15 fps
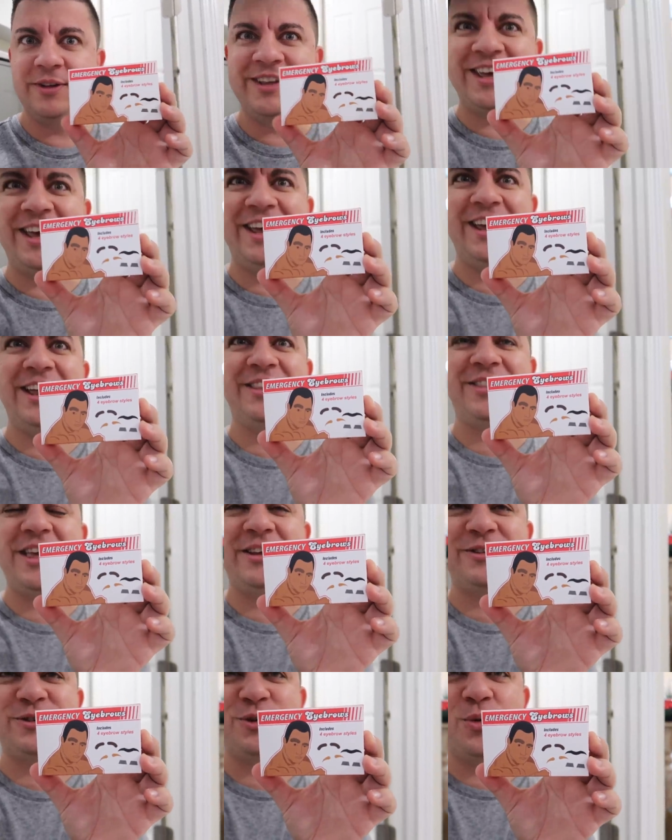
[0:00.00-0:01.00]
Hey,
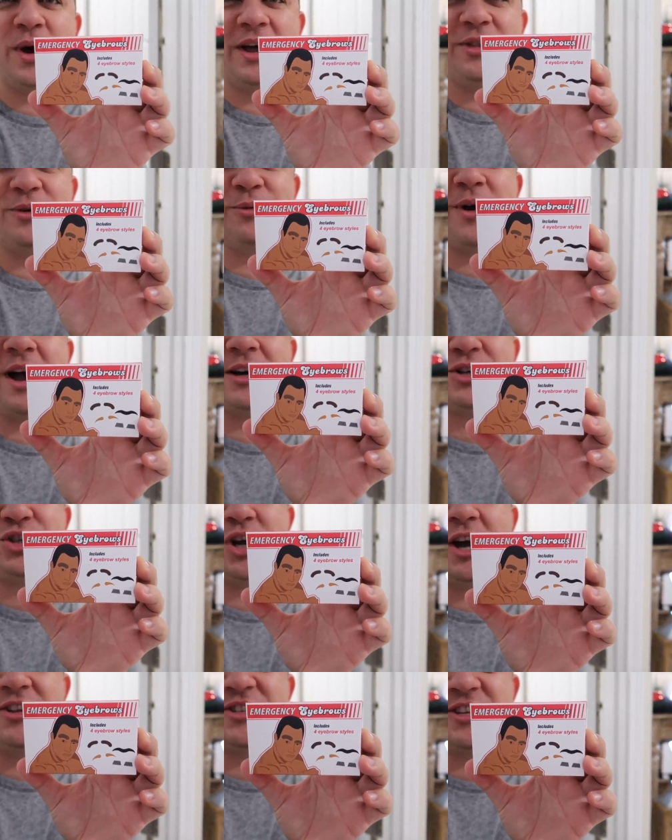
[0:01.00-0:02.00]
thanks Dwayne The Rock
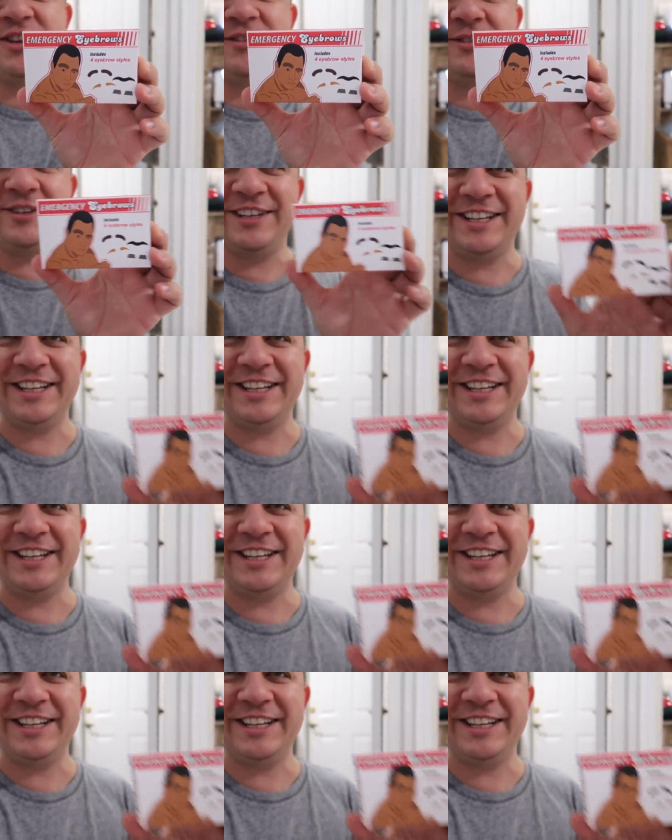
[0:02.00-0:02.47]
Johnson.